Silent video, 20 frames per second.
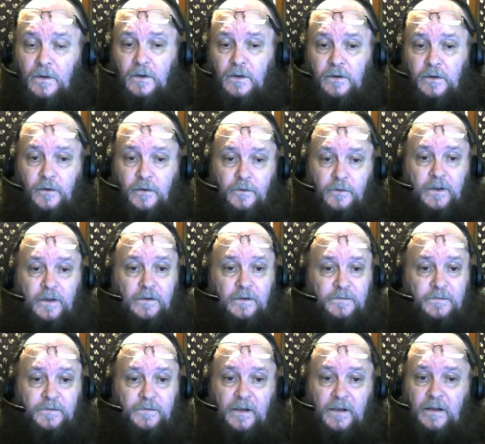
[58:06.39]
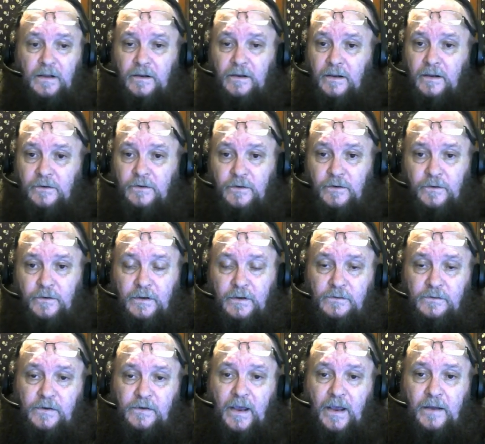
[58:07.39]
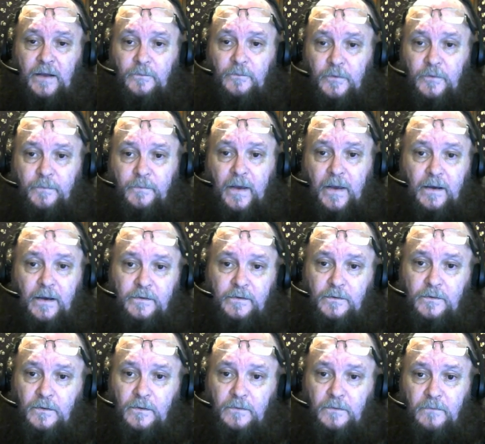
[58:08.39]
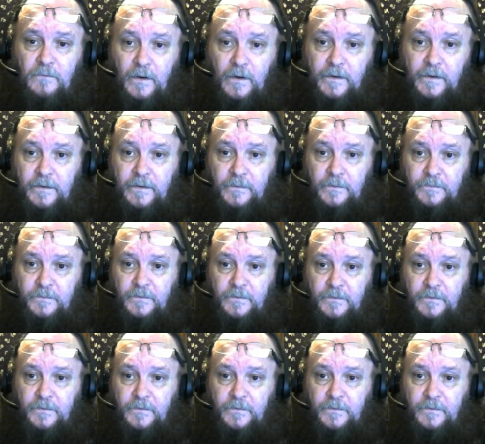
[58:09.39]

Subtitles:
You can sit and you can chat with passed on relatives.